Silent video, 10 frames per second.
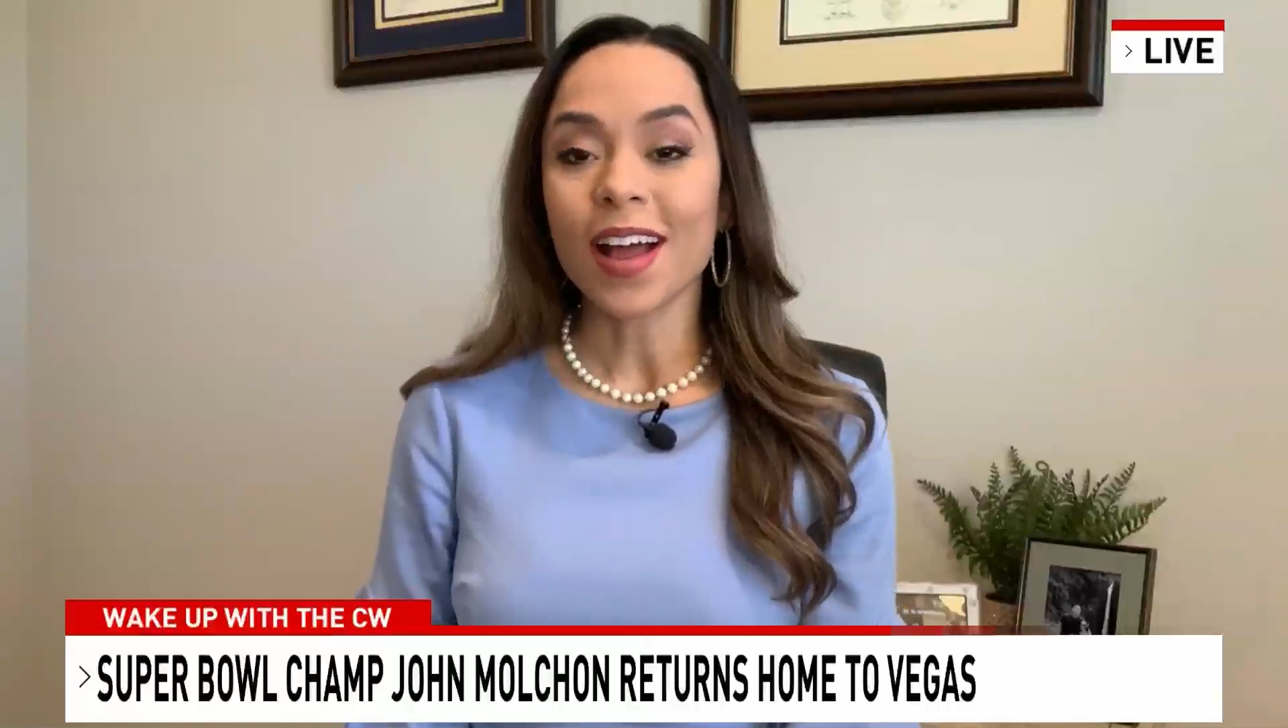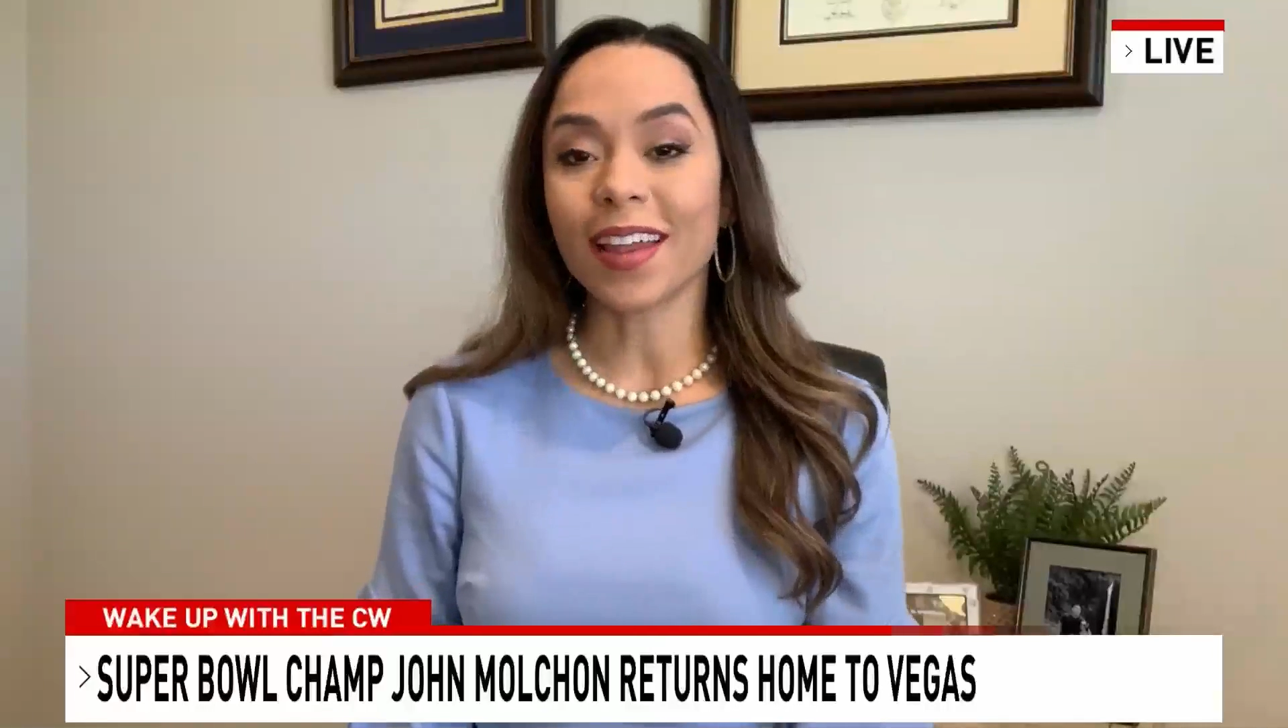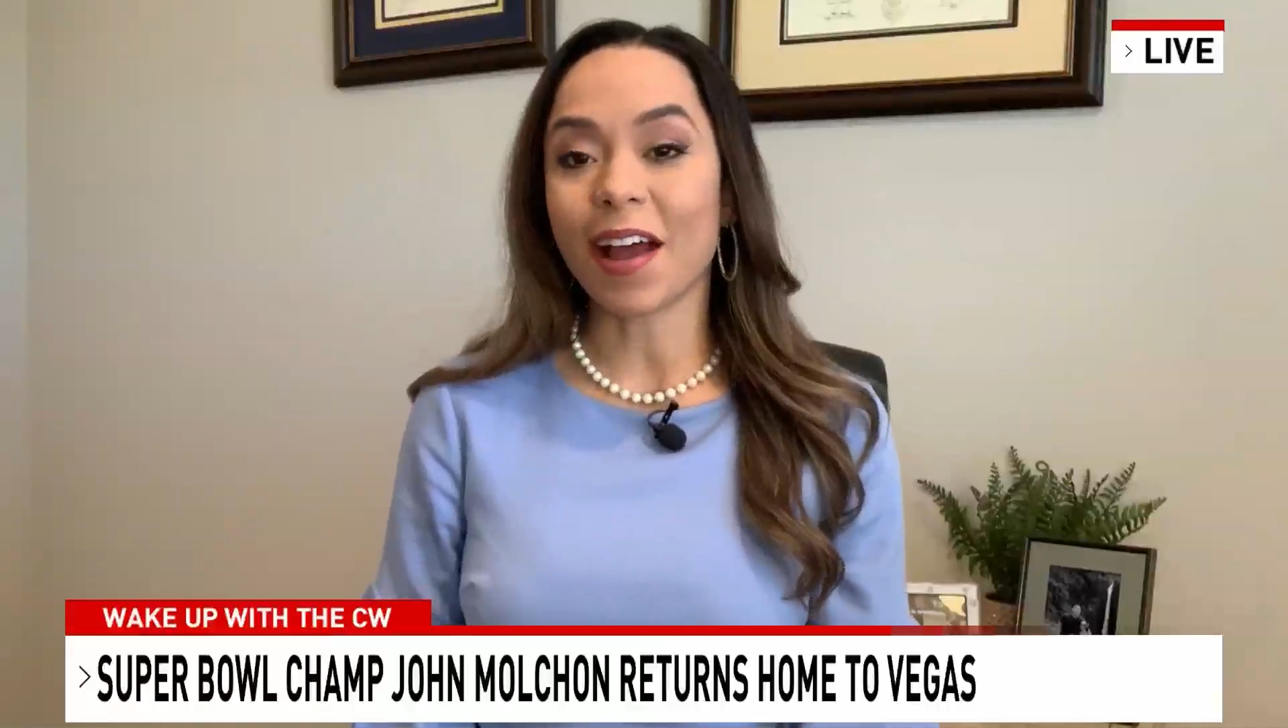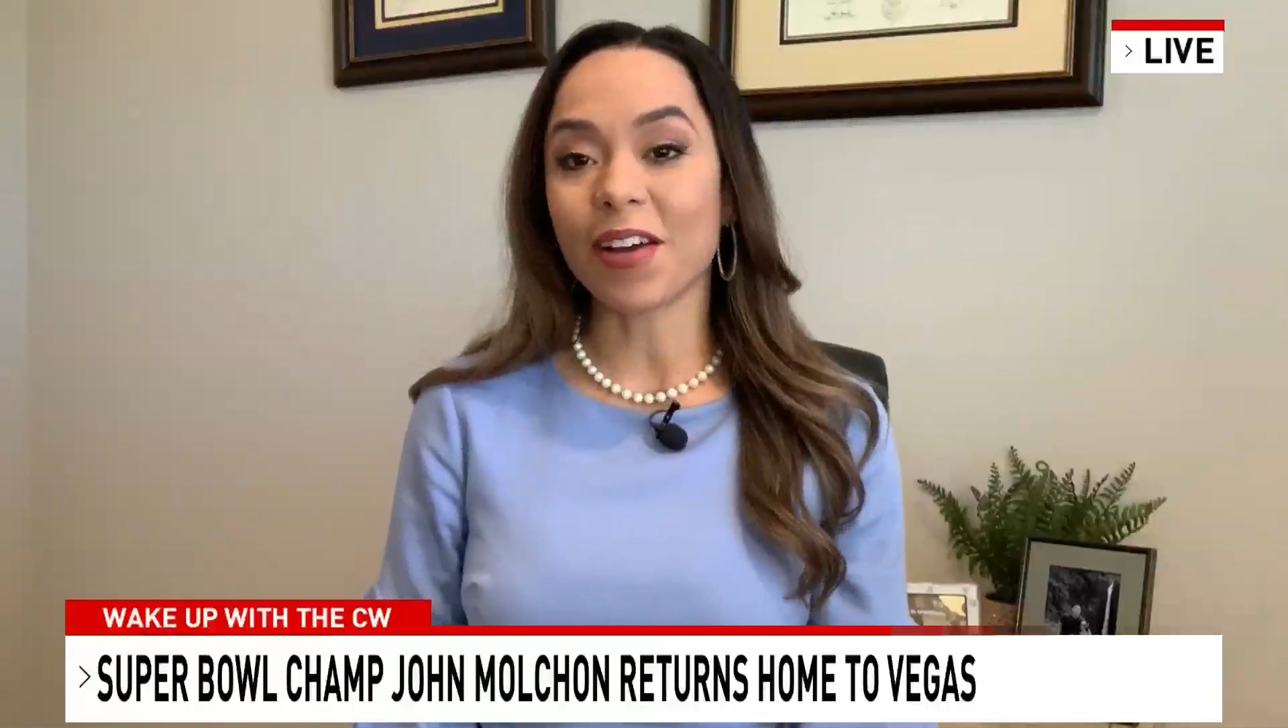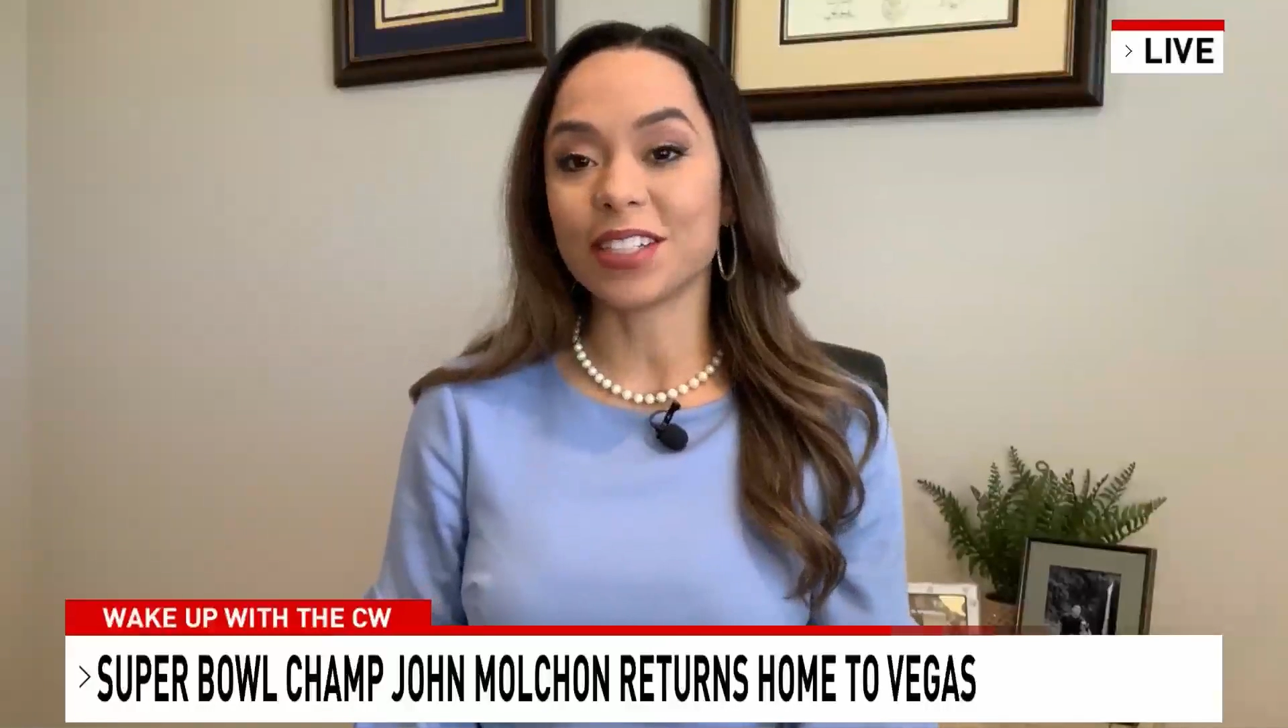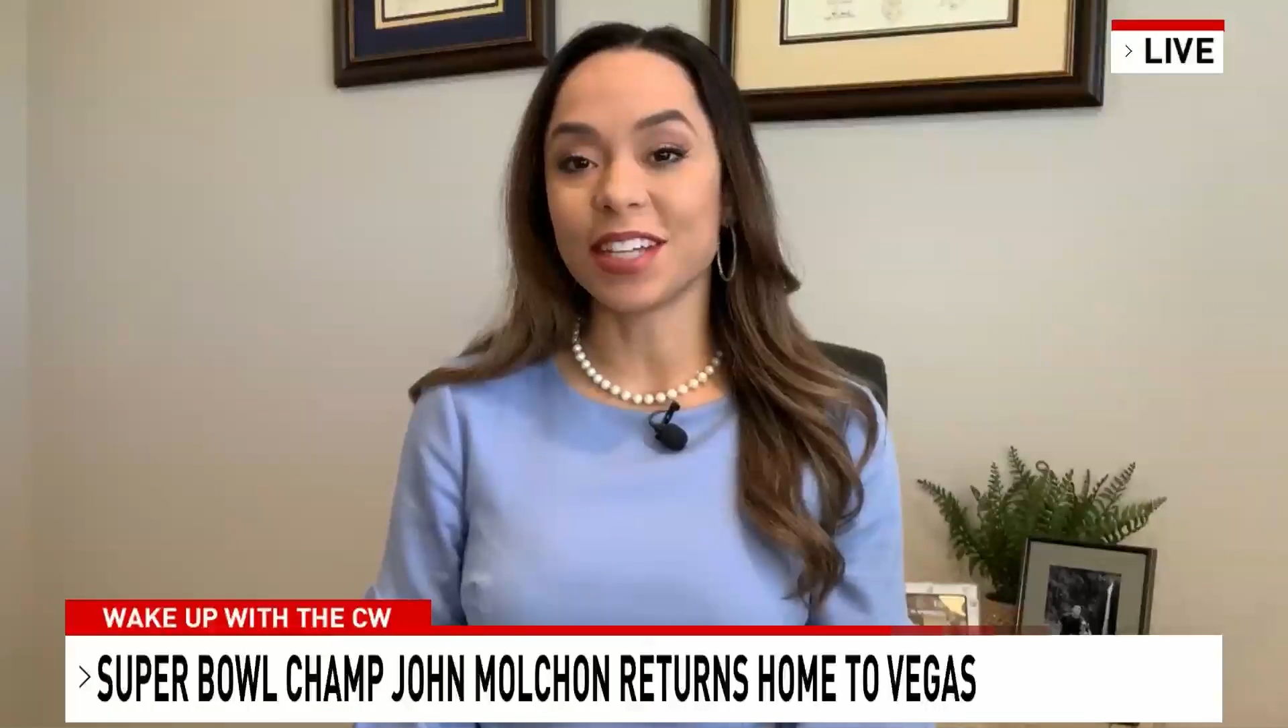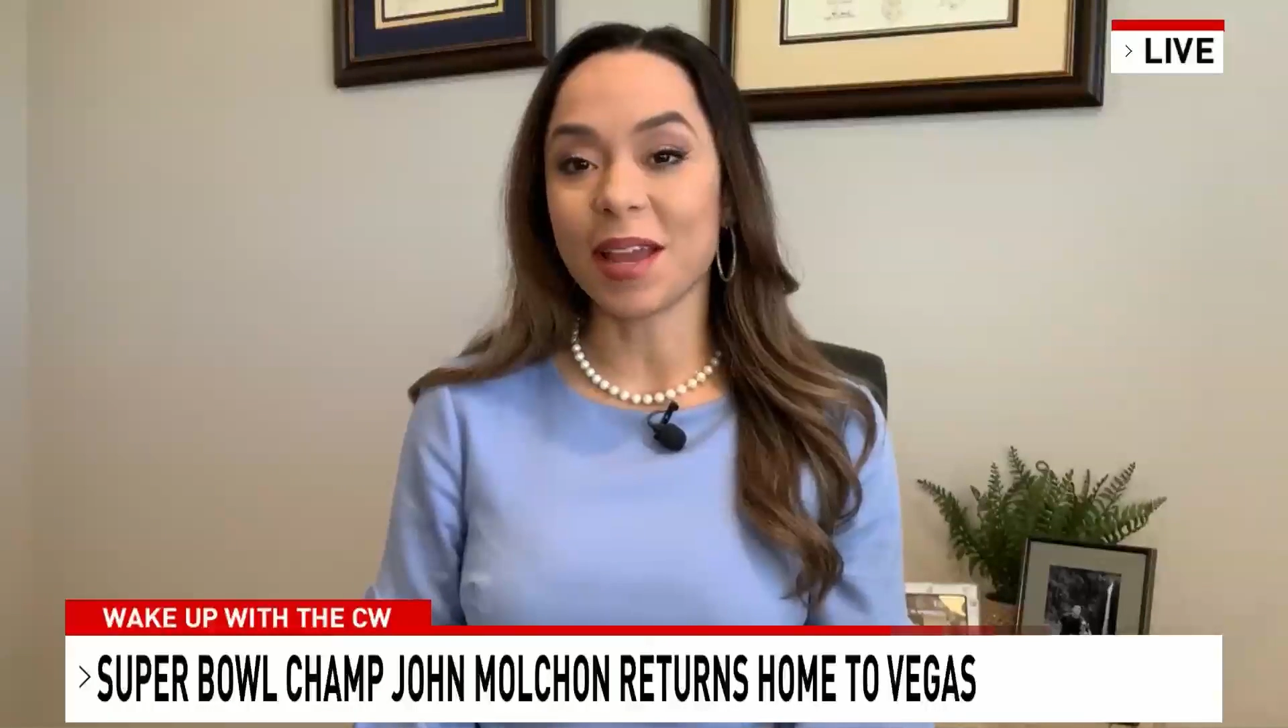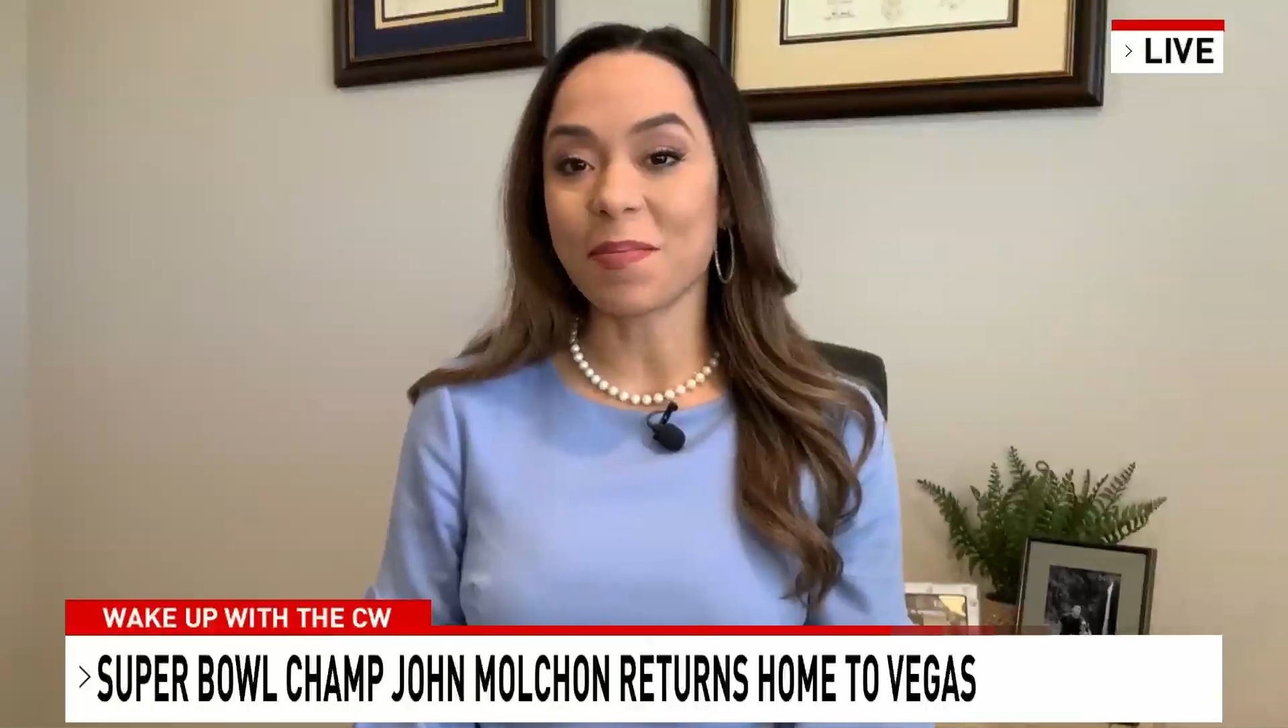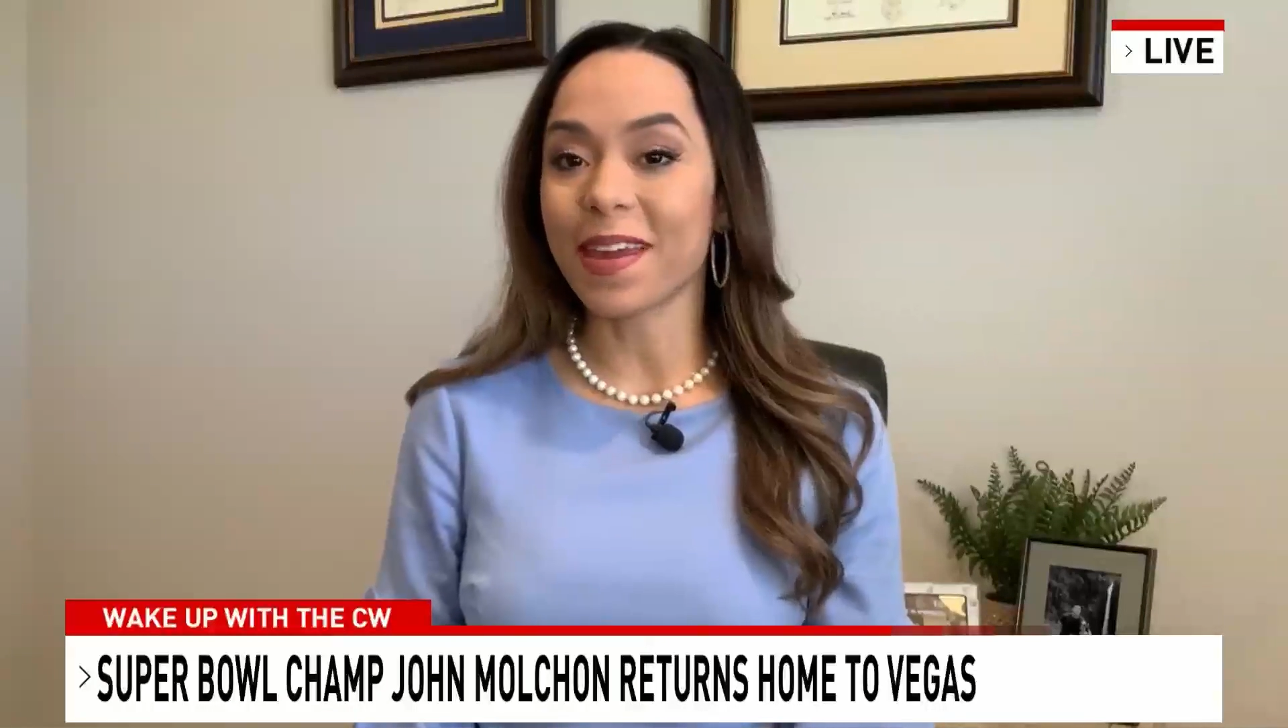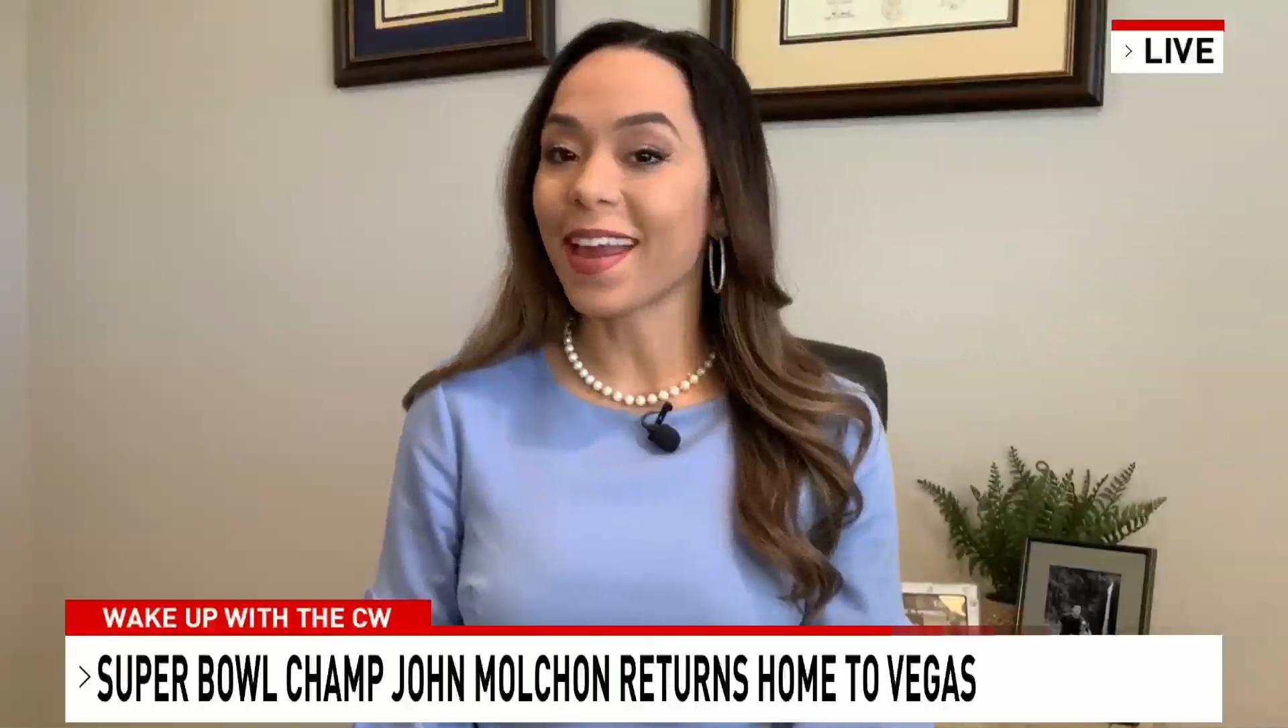allowing
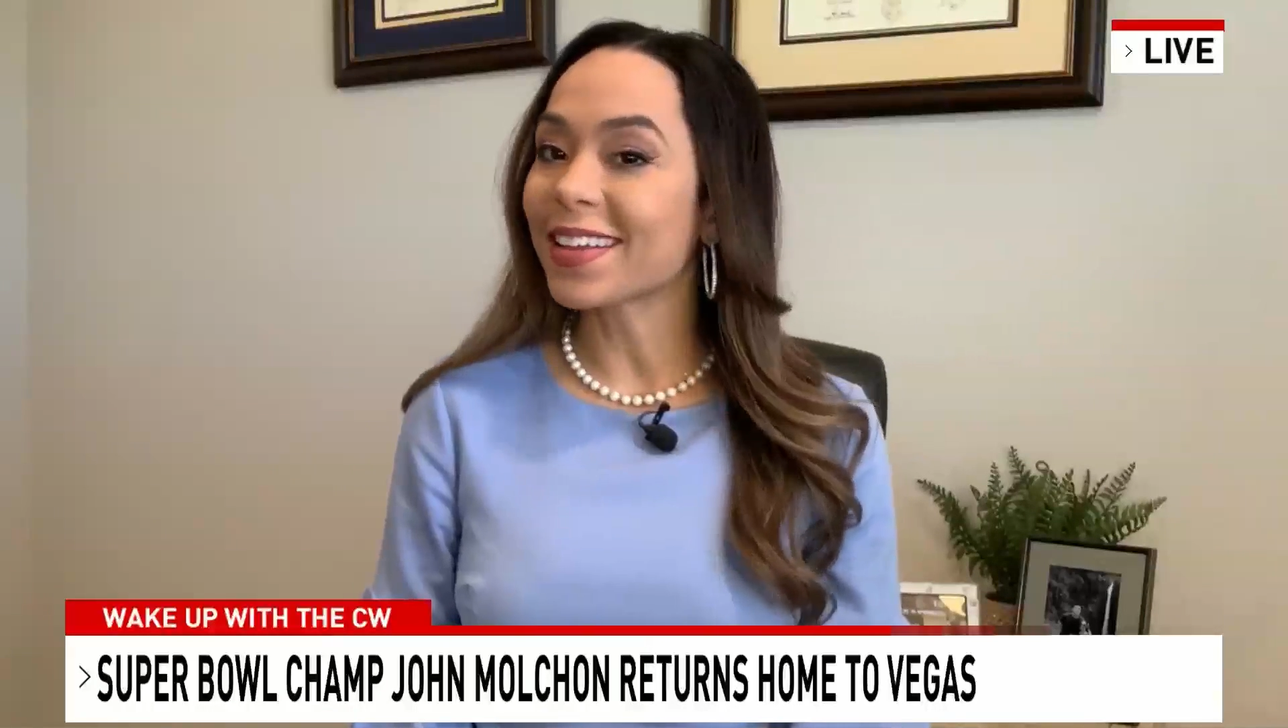JP,